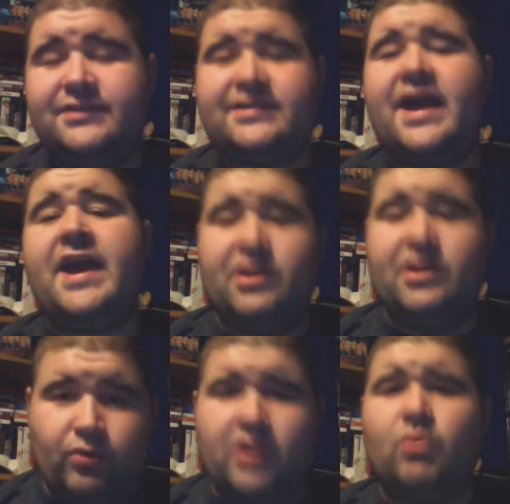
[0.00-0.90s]
stay
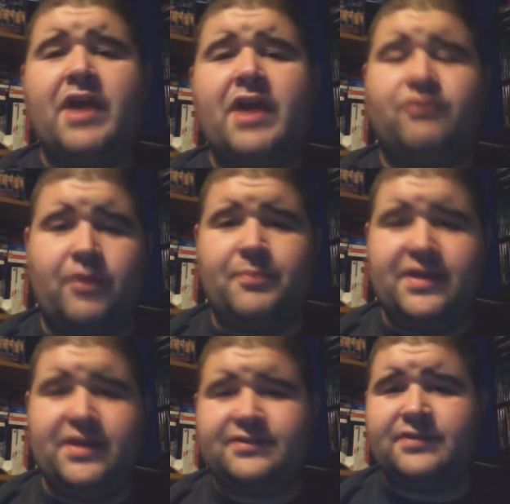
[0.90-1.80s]
and run away from
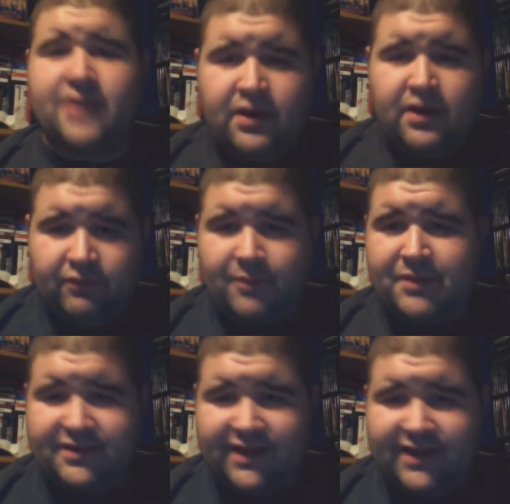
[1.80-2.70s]
this
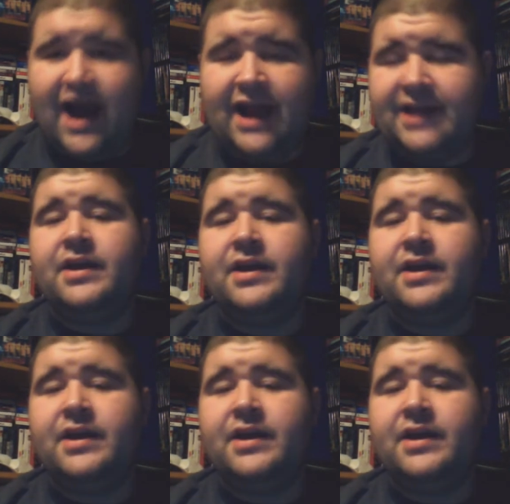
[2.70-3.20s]
guy.